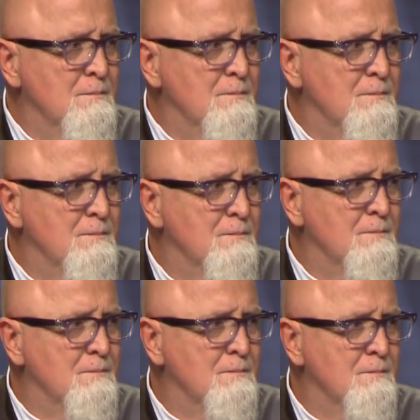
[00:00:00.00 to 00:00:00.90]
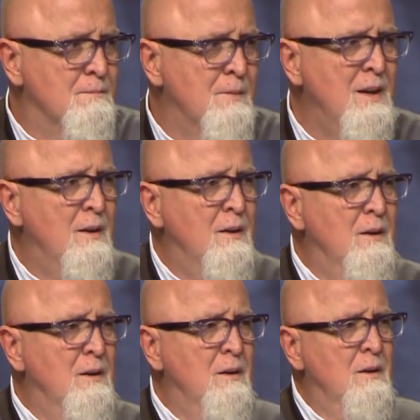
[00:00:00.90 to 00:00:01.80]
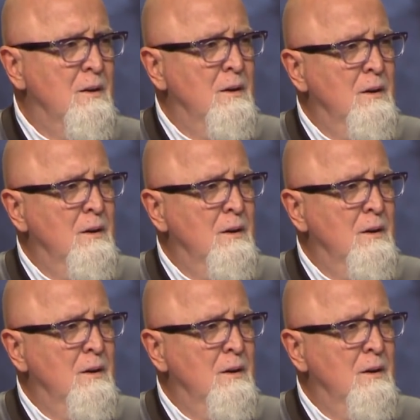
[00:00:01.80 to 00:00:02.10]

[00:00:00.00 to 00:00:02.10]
(no one is talking)